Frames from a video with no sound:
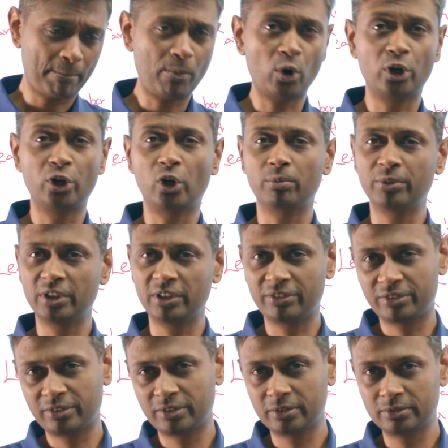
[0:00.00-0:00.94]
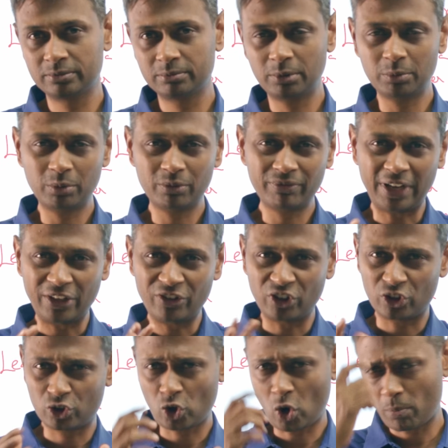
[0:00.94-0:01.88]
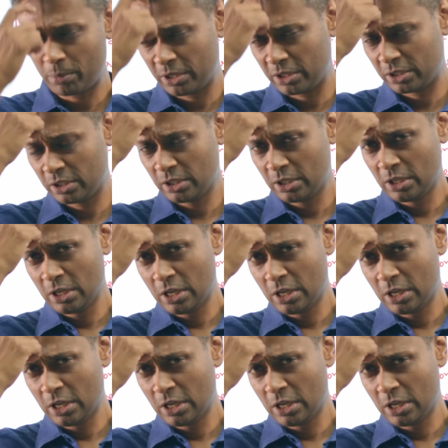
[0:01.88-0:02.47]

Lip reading: polynomials, 5-6 topics.